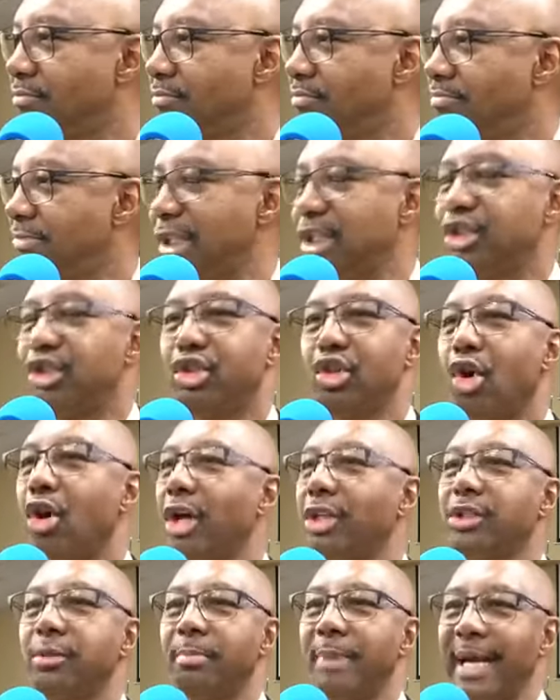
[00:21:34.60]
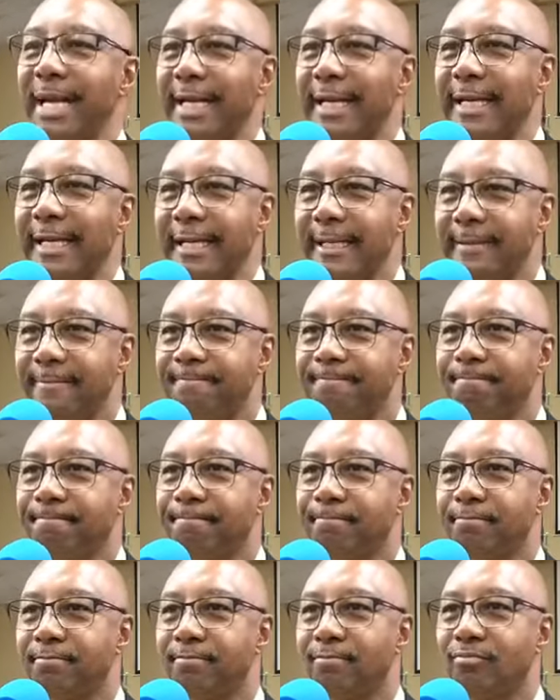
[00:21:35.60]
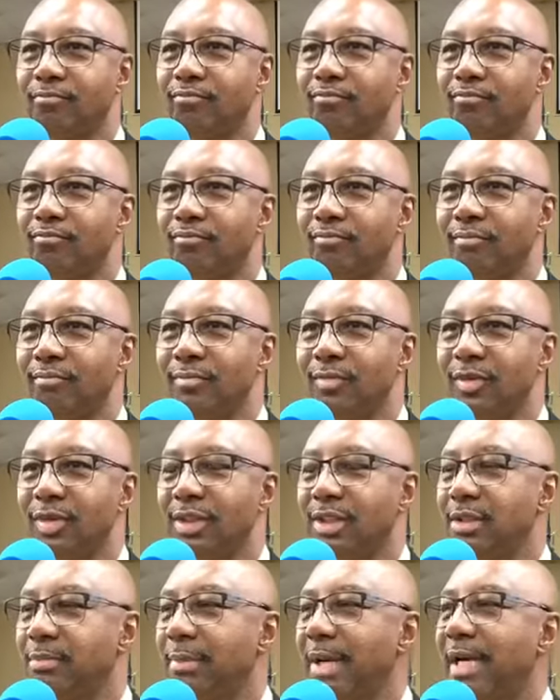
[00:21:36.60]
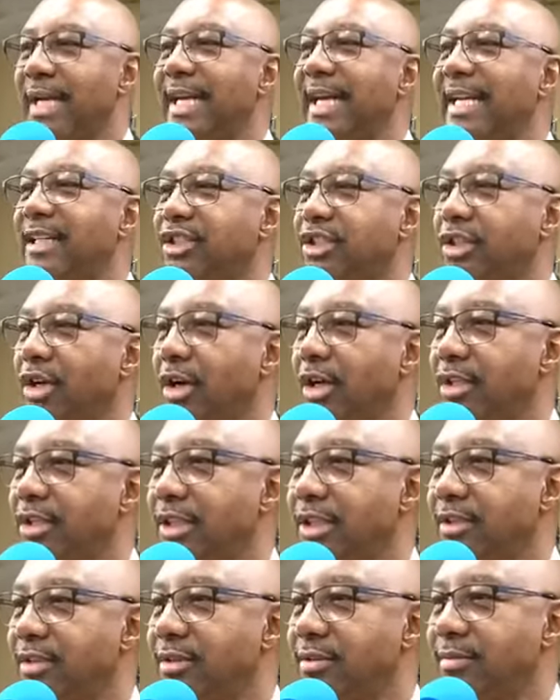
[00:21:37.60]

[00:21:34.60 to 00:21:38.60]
Miss Georgia Banky, she's my Head Start teacher.